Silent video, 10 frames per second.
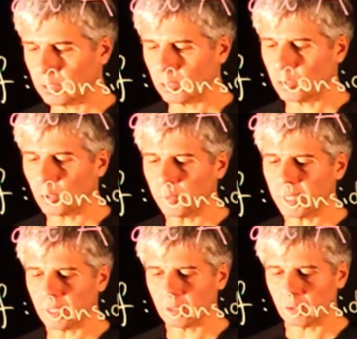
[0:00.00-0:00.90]

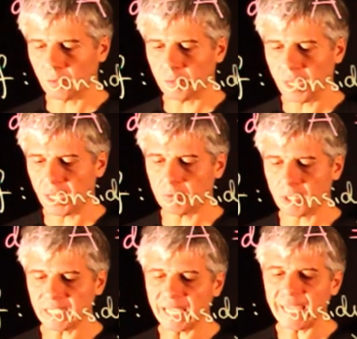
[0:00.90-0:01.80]
determinant of a
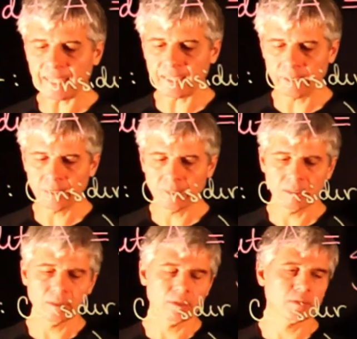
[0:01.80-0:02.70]
matrix A.
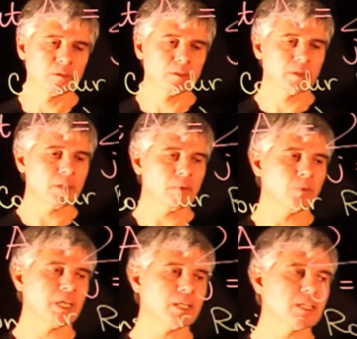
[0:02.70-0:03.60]

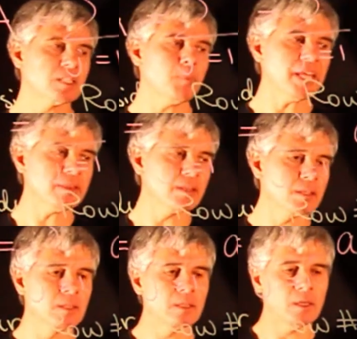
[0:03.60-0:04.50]
We can expand
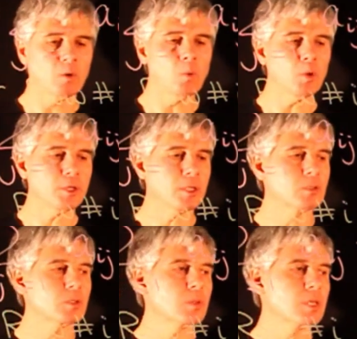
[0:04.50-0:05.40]
it according
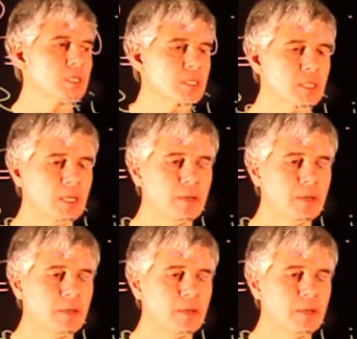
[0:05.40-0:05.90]
to this